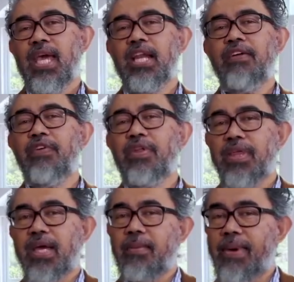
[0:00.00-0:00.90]
And if you
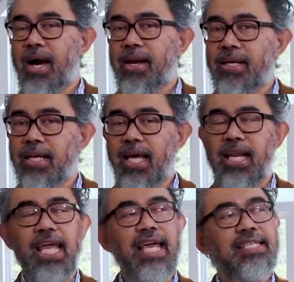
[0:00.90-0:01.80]
think about it,
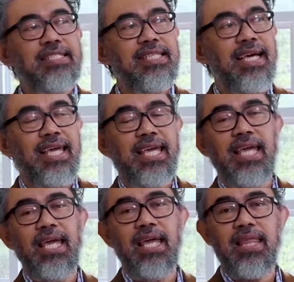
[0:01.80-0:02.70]
it is the
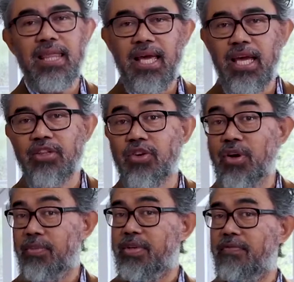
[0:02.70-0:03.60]
key thing in
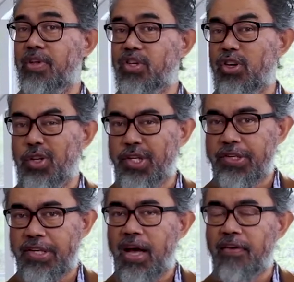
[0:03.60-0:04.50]
terms of the church
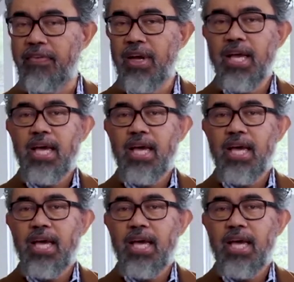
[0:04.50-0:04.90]
itself.